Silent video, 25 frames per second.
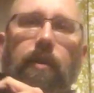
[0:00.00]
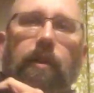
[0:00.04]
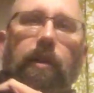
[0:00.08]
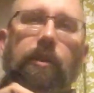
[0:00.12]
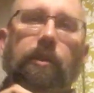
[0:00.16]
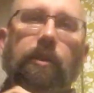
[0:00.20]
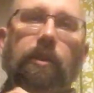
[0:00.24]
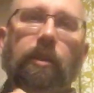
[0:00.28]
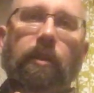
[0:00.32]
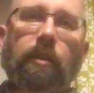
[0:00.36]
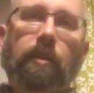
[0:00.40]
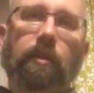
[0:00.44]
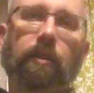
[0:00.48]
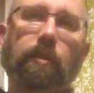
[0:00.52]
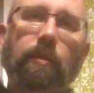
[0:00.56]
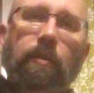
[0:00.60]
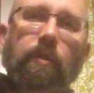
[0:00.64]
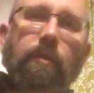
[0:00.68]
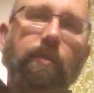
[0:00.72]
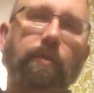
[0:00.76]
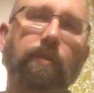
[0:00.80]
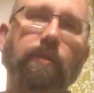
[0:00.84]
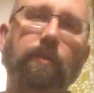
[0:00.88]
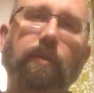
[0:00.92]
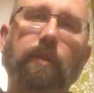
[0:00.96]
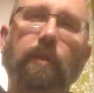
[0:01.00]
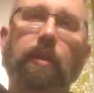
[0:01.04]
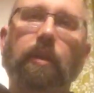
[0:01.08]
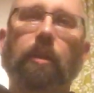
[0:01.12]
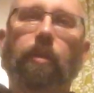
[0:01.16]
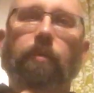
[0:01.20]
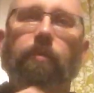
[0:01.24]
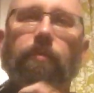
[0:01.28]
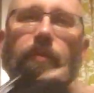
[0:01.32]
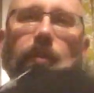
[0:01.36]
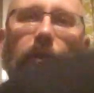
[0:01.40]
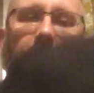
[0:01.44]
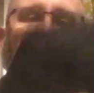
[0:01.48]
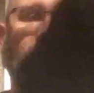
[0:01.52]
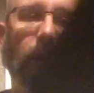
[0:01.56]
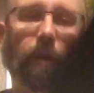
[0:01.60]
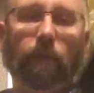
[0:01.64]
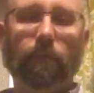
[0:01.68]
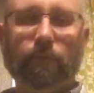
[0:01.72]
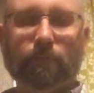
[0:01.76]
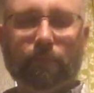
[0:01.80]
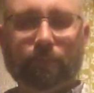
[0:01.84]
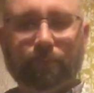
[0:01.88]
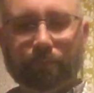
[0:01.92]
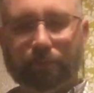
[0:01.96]
And then it comes right
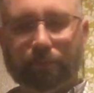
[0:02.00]
off.